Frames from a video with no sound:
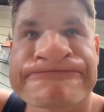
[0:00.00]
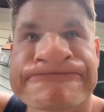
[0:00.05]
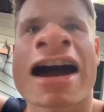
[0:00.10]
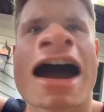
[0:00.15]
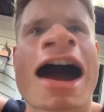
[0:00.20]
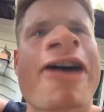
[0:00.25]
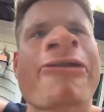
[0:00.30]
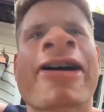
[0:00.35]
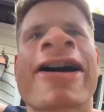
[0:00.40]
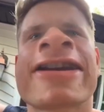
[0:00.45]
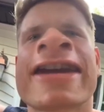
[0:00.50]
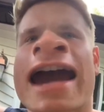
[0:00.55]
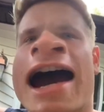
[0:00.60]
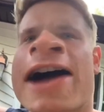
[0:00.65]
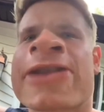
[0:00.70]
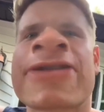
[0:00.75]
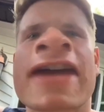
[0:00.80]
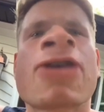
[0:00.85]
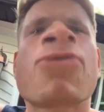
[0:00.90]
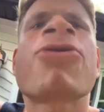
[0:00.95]
All right, yeah, I'll
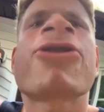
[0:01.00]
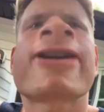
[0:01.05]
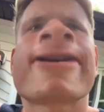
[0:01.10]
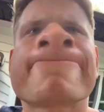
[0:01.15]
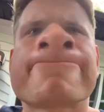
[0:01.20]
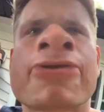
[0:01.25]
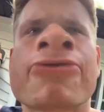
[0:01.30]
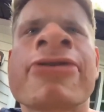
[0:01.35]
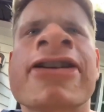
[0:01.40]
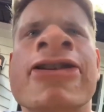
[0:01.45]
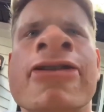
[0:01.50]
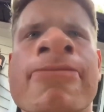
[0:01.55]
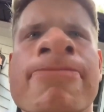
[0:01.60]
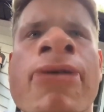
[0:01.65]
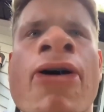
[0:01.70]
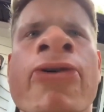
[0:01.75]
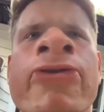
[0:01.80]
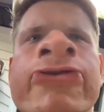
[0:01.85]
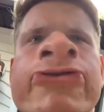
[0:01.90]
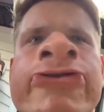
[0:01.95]
take one of them burrito
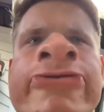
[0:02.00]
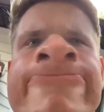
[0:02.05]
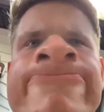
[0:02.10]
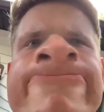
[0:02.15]
bowls.